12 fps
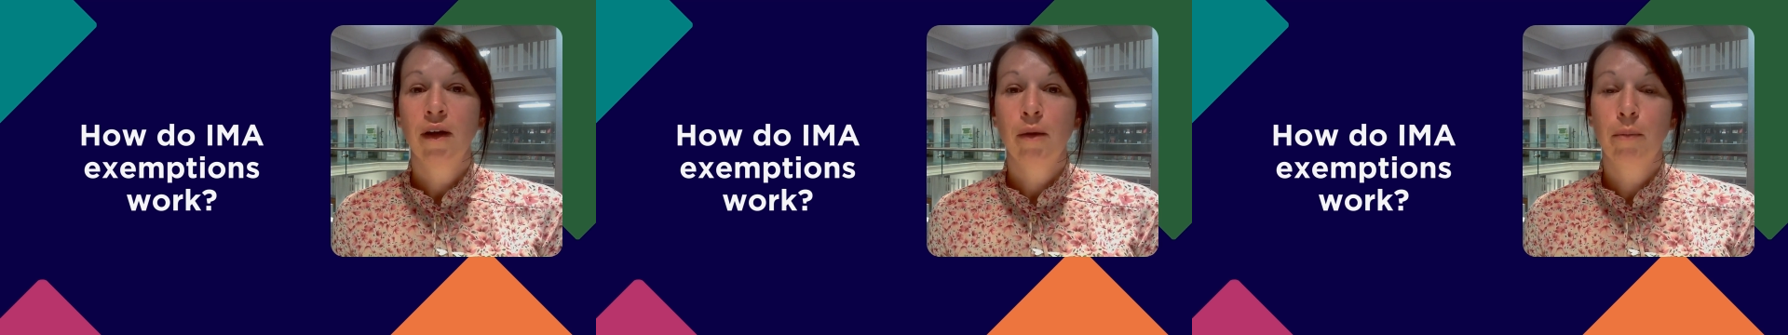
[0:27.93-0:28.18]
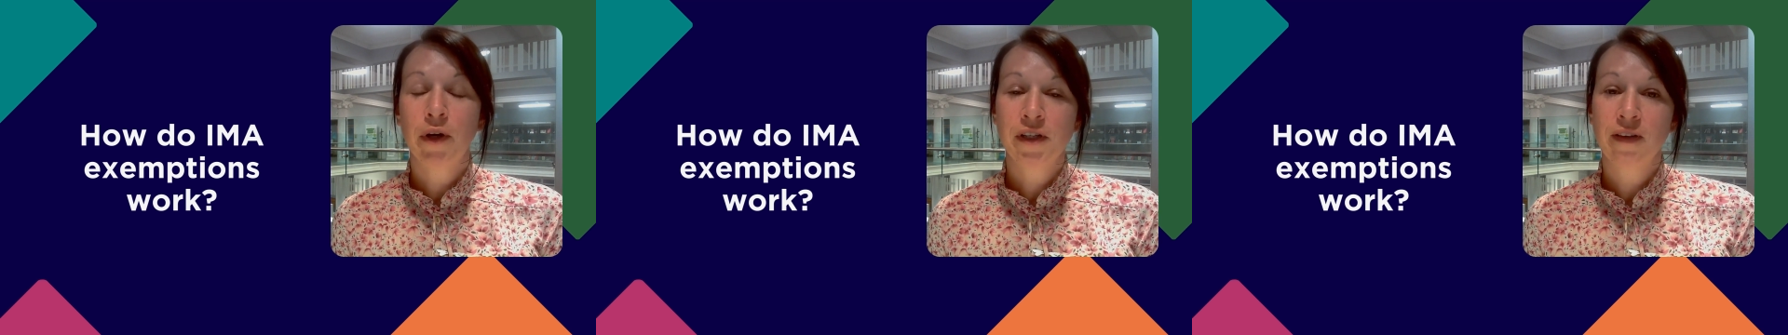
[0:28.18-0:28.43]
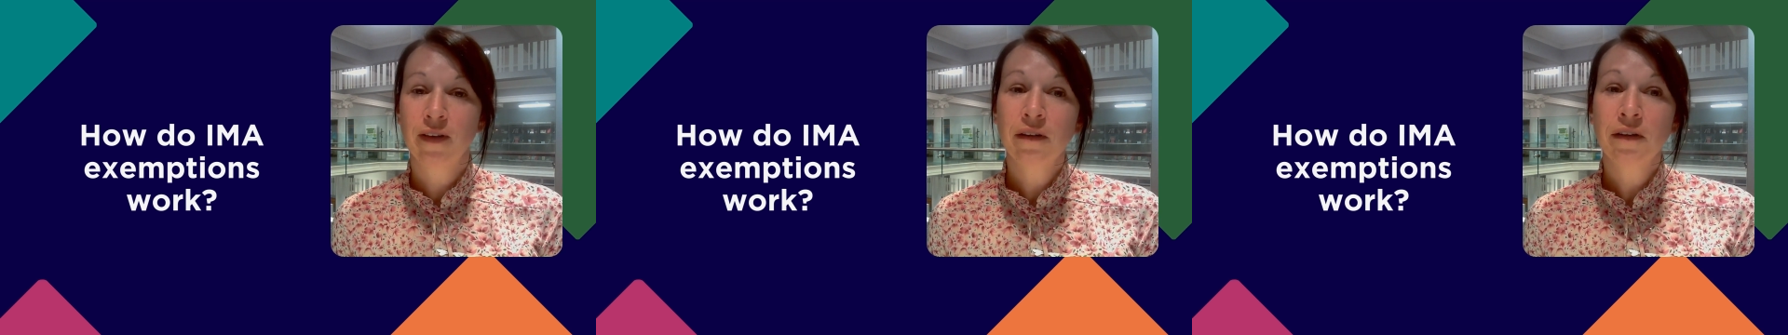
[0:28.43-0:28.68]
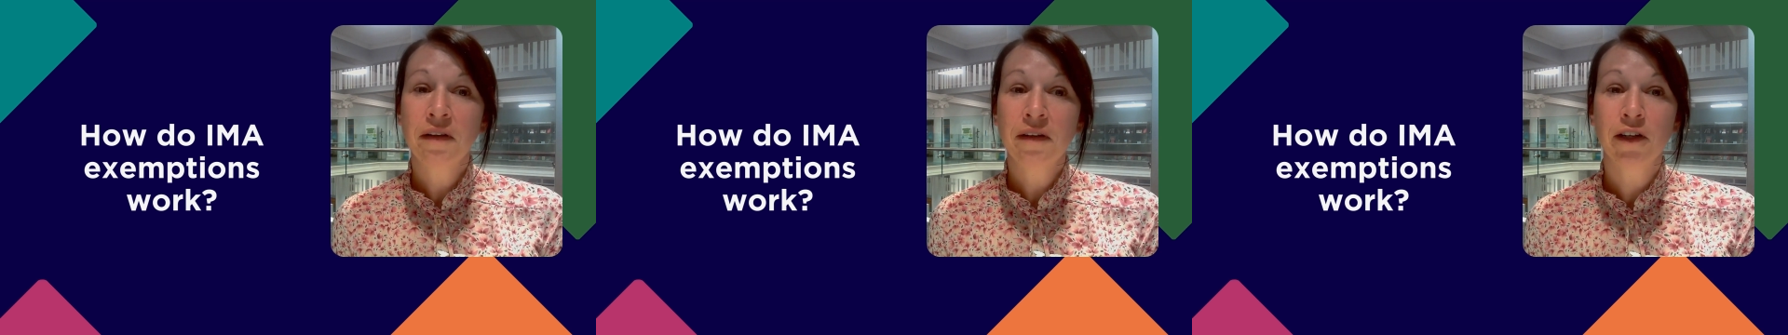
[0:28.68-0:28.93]
but it's
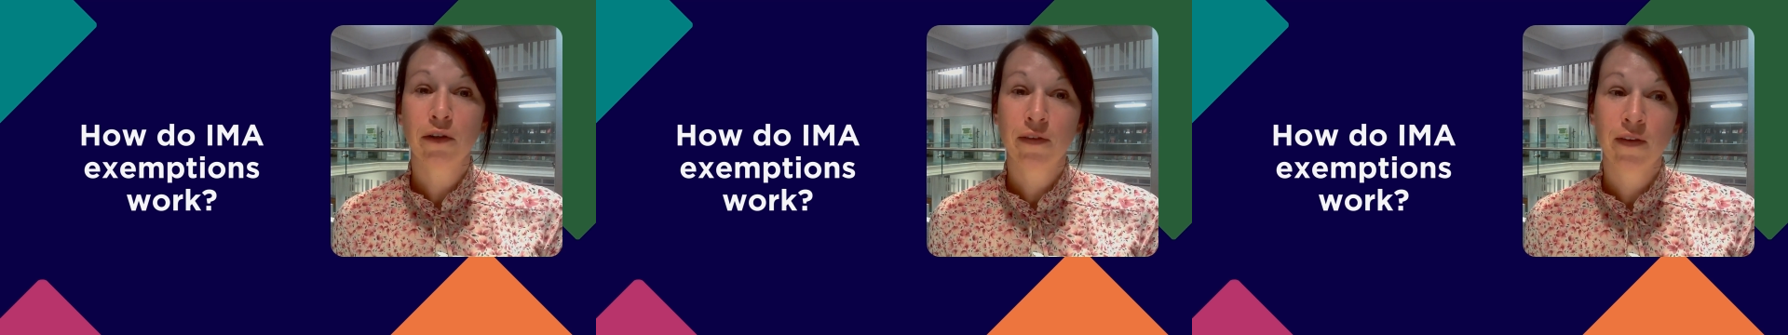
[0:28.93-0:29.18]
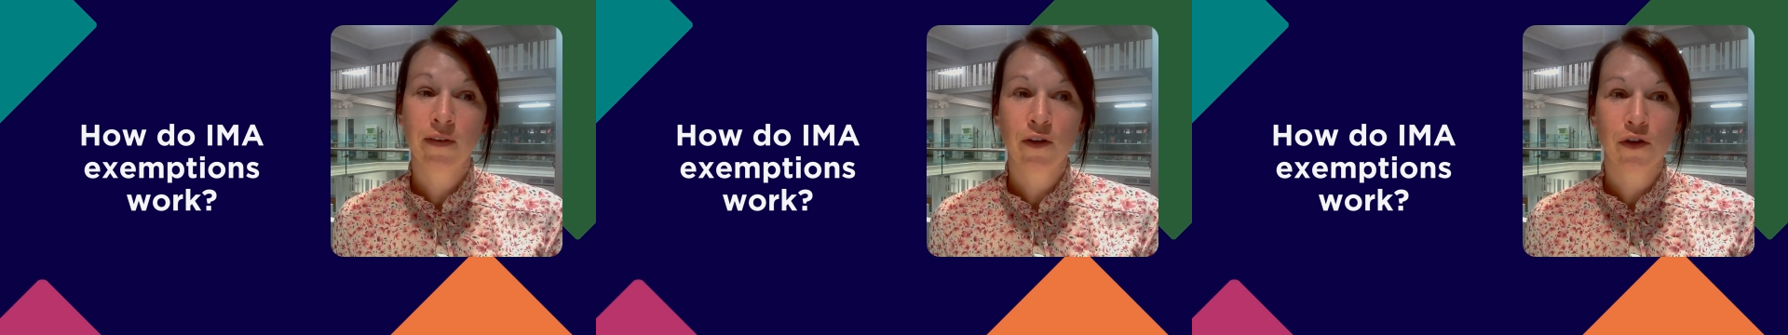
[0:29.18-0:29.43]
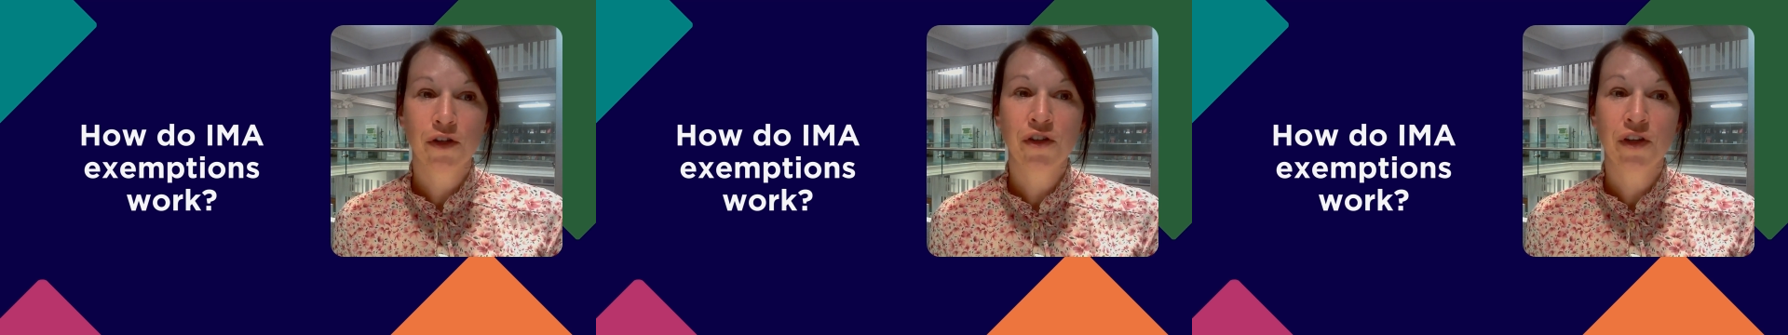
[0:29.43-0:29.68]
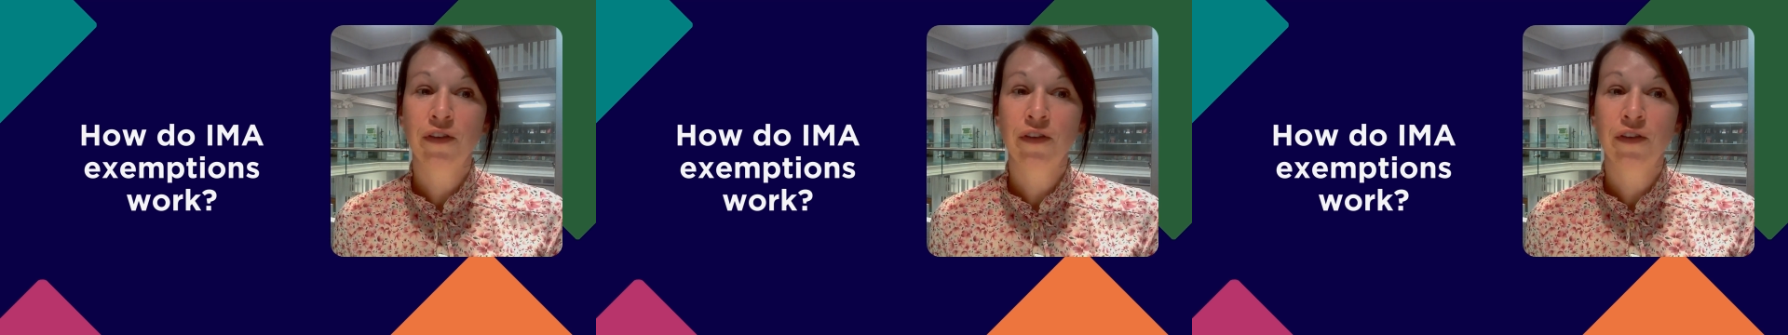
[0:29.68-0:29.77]
unclear if the Scottish